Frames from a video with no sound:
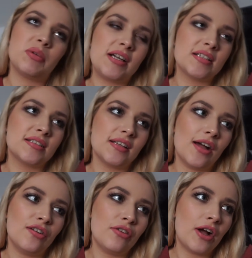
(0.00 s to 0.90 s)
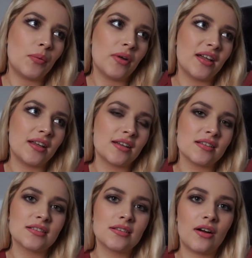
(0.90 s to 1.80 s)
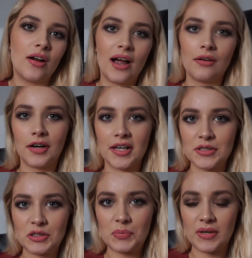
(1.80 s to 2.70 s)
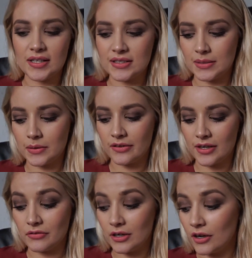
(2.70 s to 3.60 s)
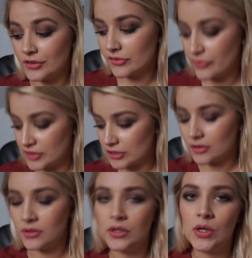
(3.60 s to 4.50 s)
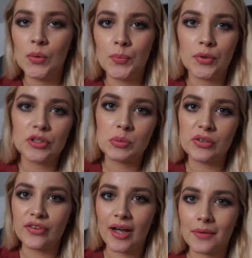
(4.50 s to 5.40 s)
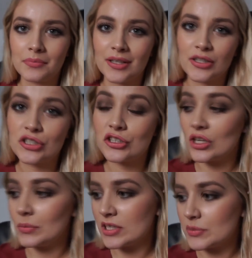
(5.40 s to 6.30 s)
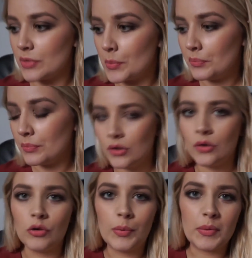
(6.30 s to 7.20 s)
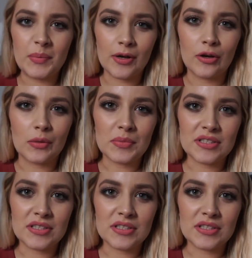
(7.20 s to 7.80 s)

blake to see how far away he is or how long he's gonna be to see whether i can record another video but to be fair i'm assuming his mum We'll probably be home